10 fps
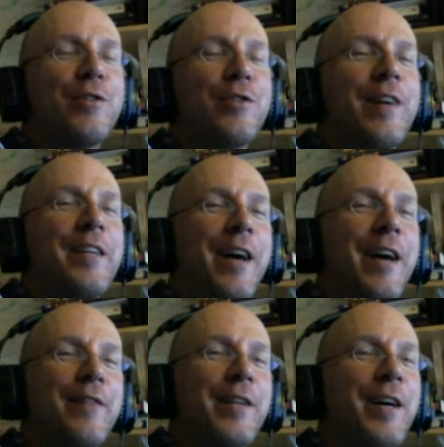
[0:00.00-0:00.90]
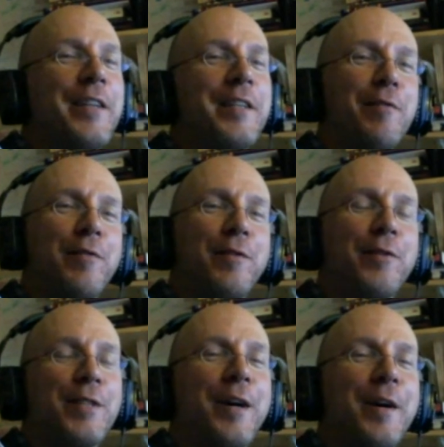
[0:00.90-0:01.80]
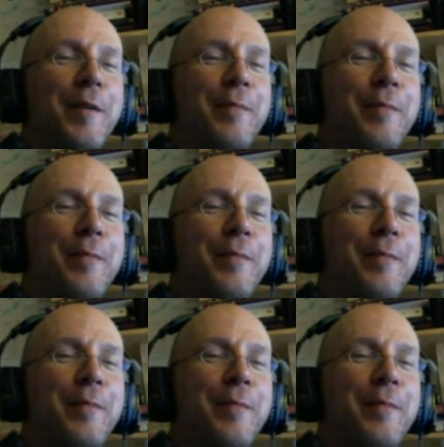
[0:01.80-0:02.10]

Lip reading: already have an idea of your type.